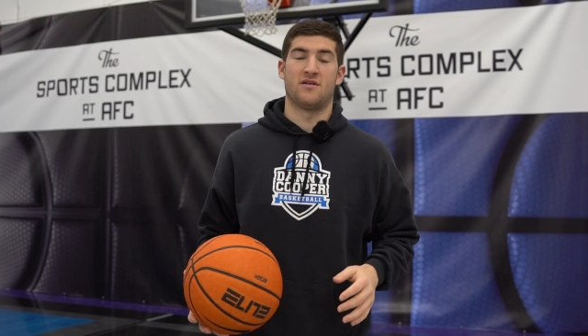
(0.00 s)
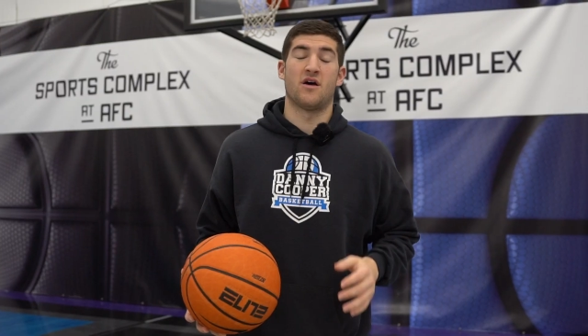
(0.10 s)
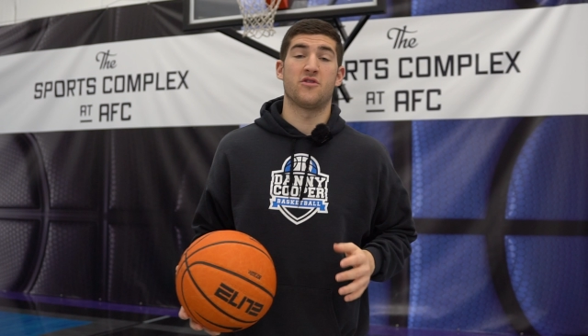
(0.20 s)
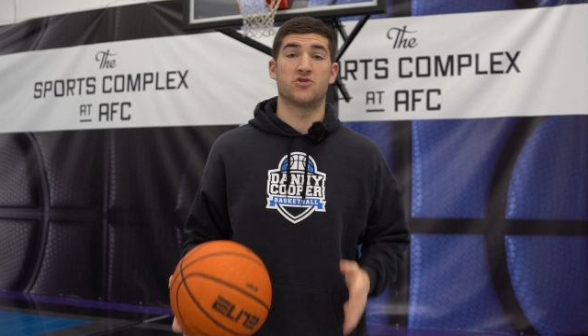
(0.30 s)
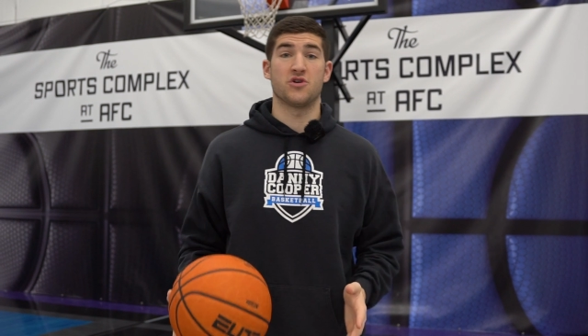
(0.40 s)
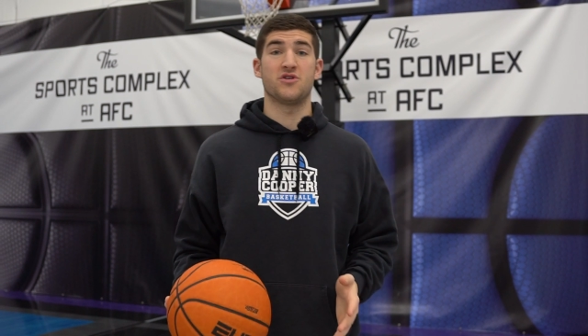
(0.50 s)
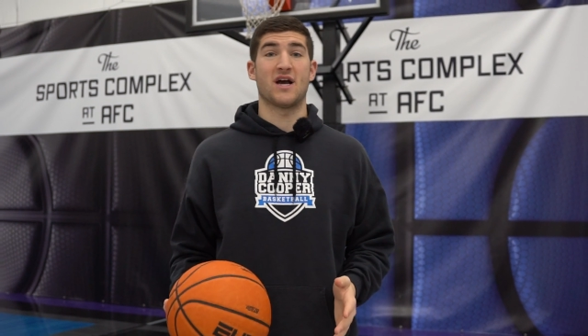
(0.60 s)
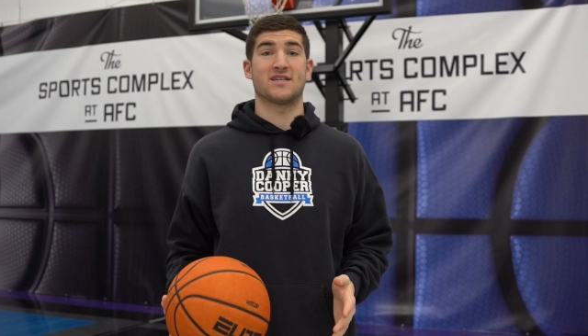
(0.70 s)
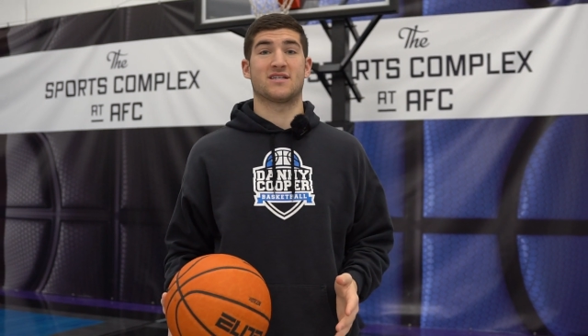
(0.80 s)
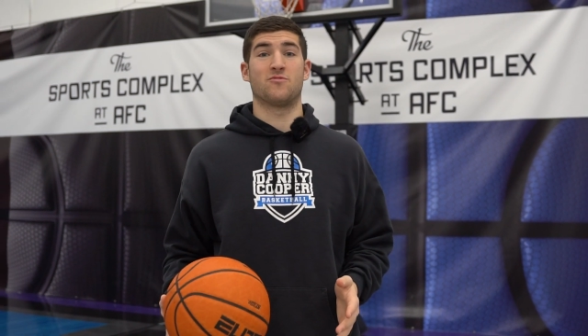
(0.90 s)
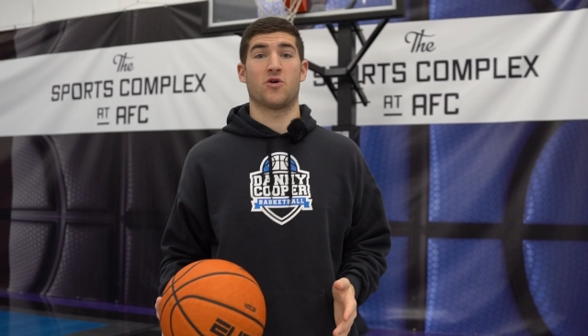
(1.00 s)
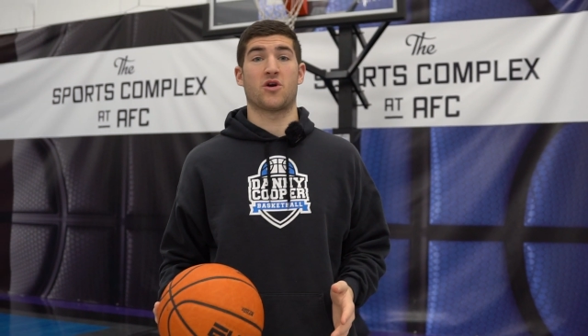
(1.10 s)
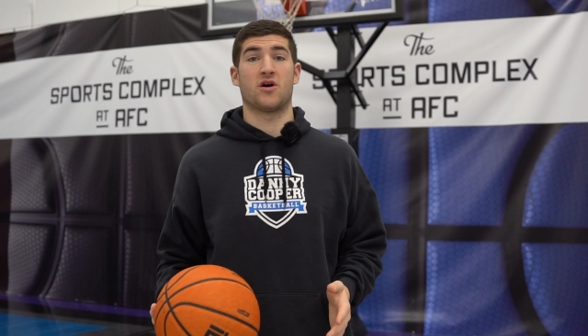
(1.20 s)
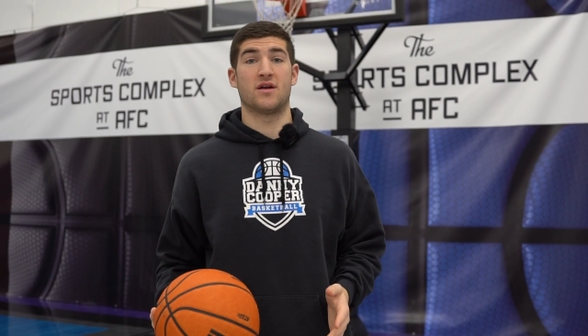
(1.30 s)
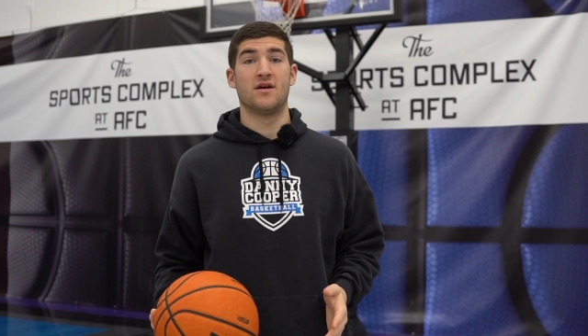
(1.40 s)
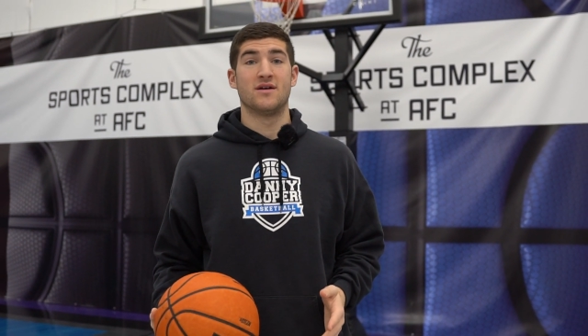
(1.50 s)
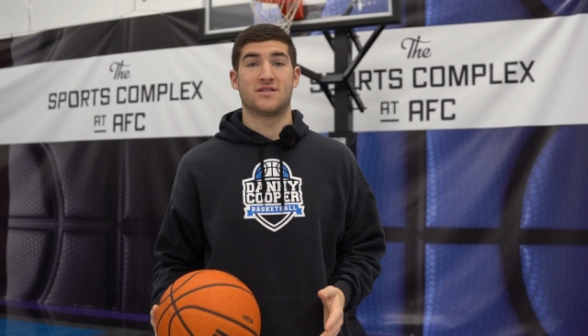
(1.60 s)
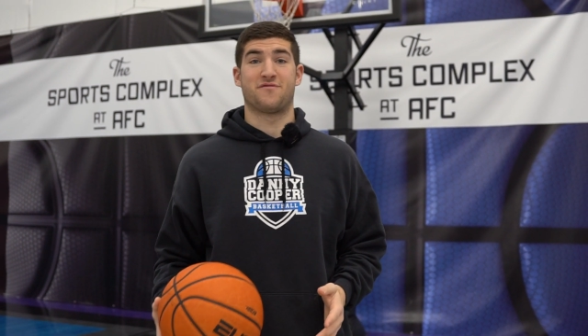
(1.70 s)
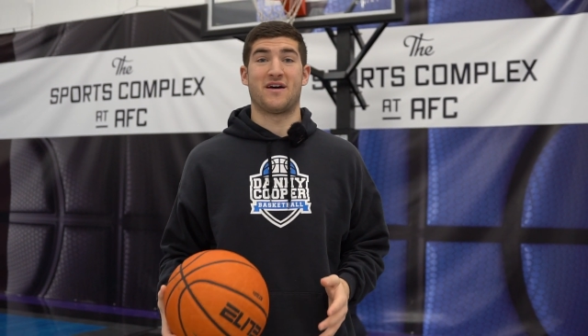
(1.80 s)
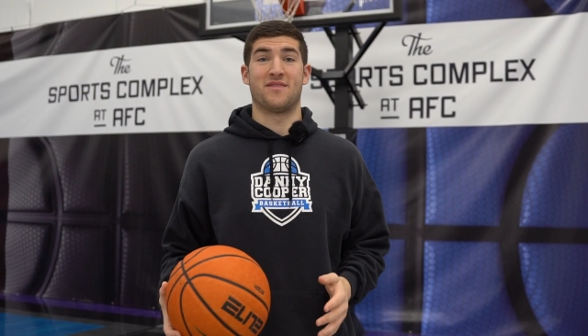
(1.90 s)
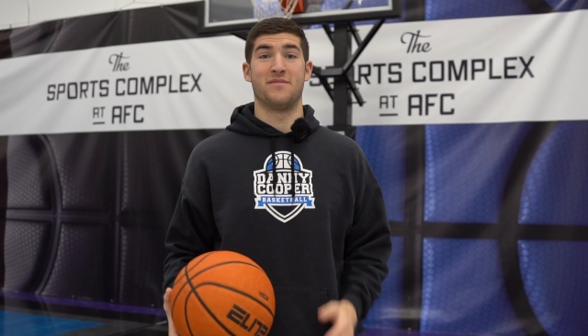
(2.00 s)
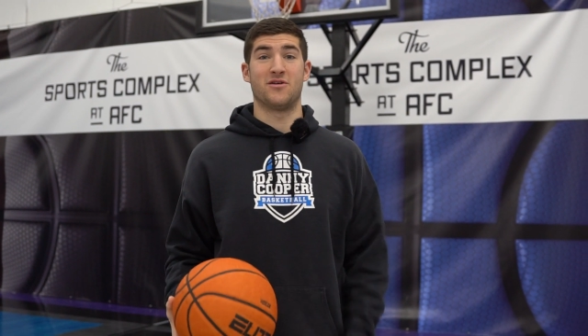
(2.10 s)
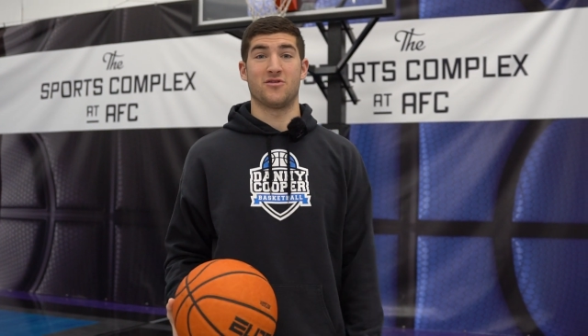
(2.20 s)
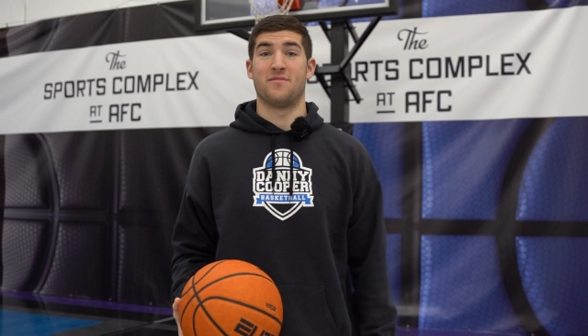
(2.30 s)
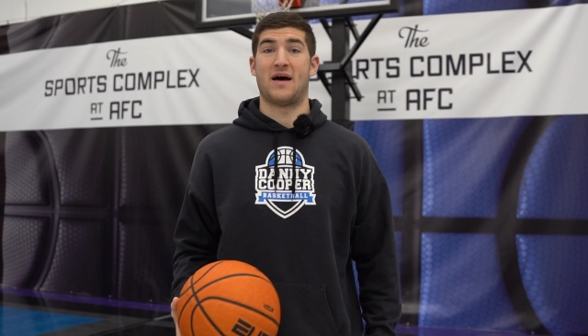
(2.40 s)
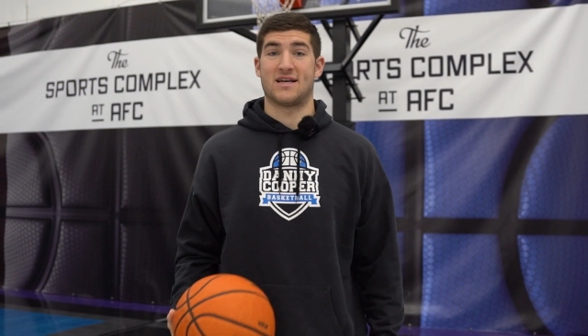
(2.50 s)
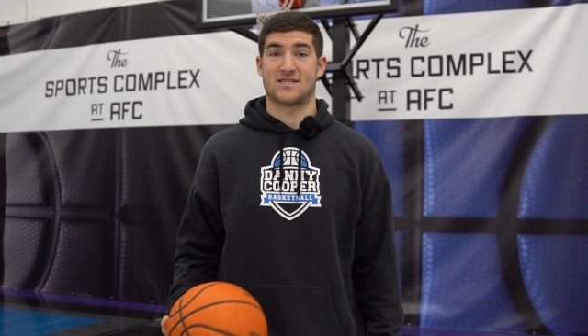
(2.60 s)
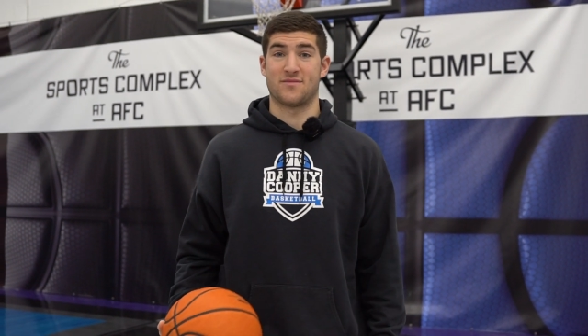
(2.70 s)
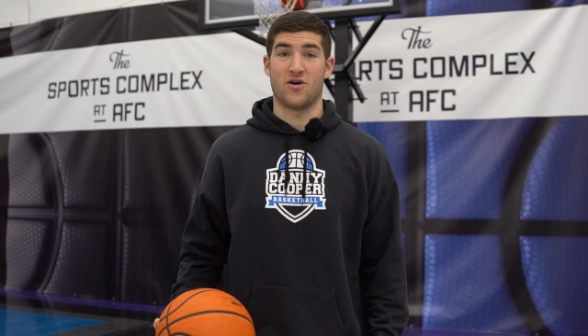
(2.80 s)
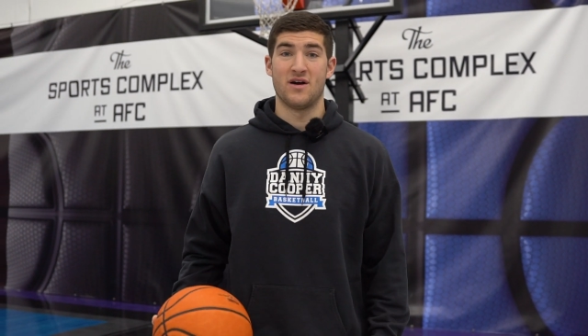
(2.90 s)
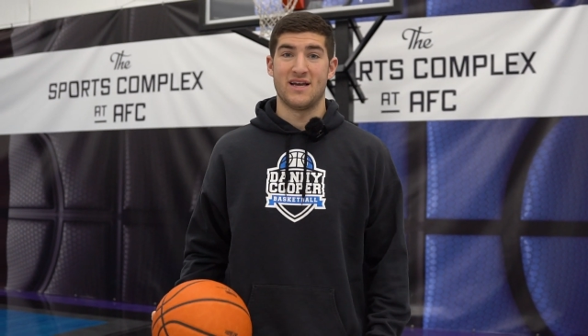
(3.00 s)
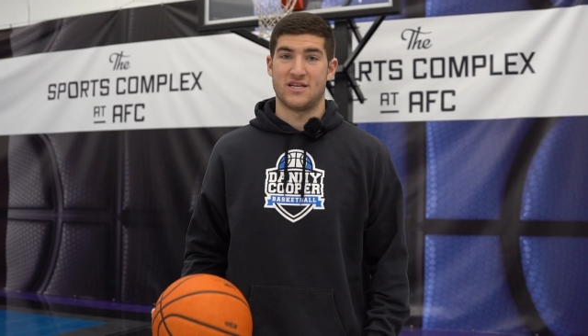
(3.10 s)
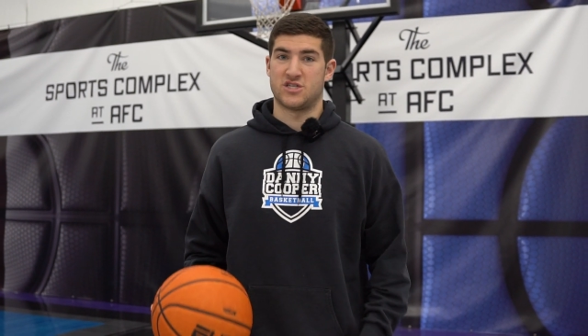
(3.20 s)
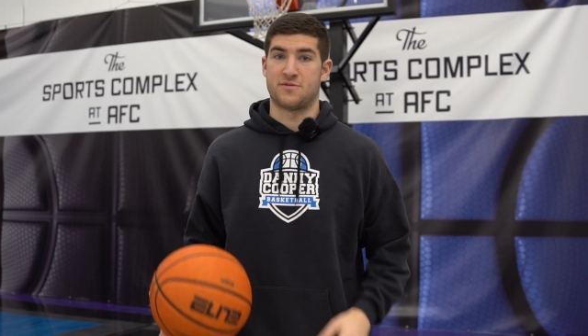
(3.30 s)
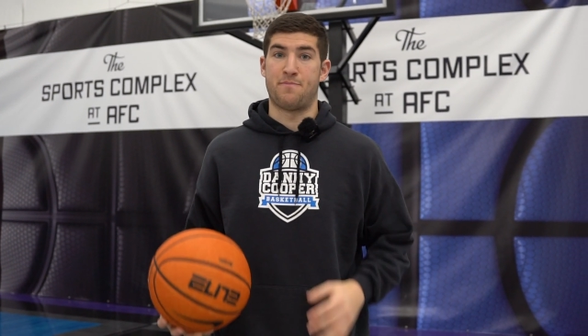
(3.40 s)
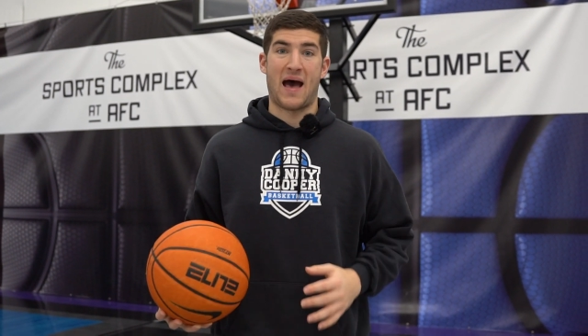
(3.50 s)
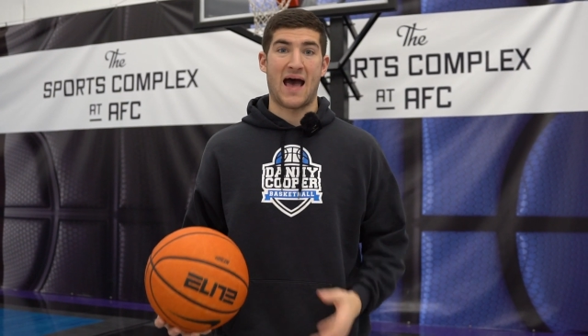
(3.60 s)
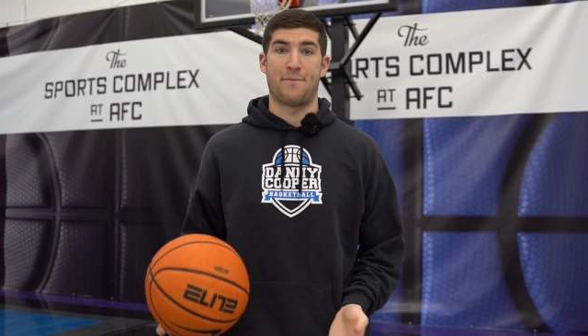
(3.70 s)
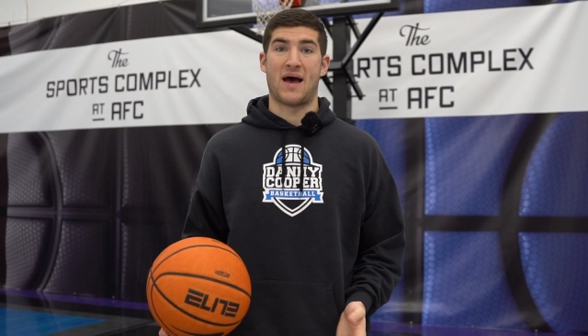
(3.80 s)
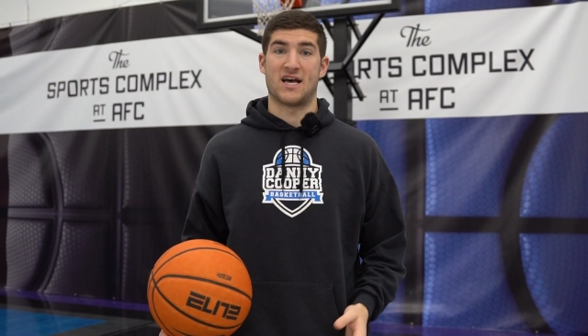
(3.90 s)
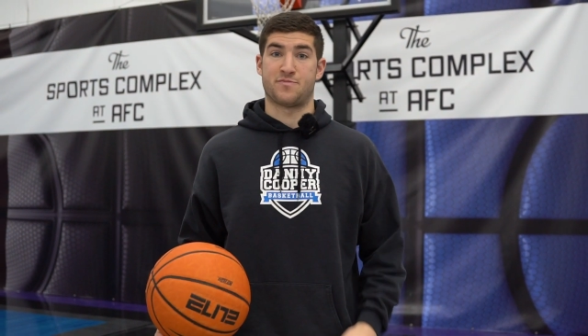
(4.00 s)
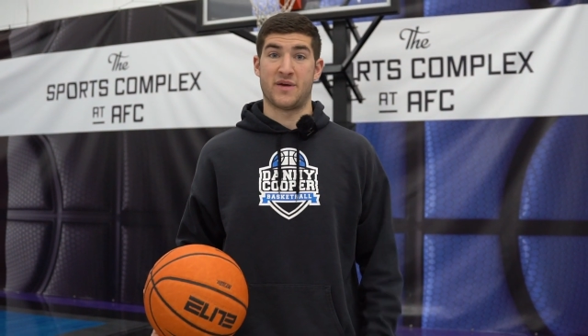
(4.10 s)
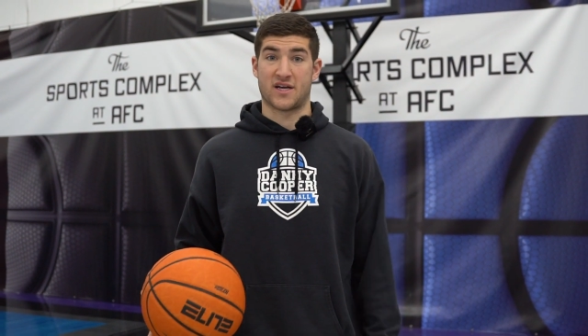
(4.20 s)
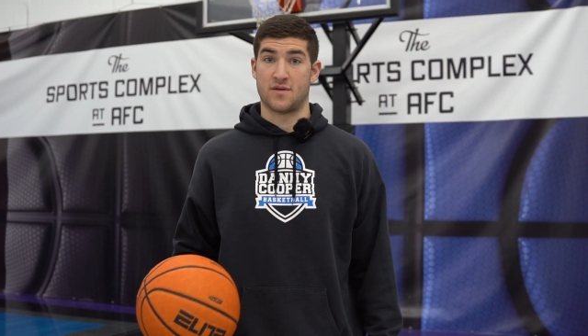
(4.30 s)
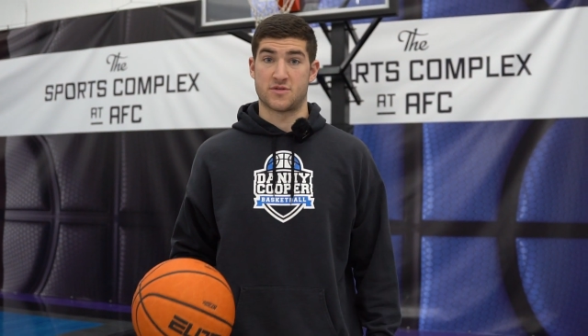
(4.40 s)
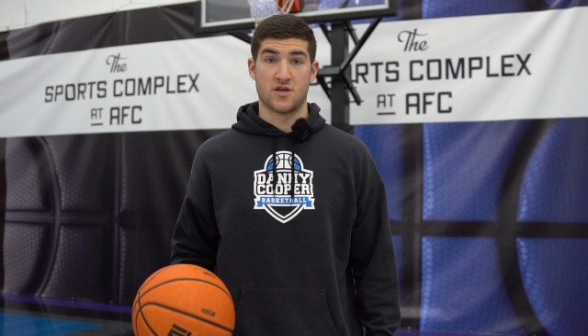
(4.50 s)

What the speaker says: Another drill you guys can work on to find the middle of the basketball is just bad pass pickups.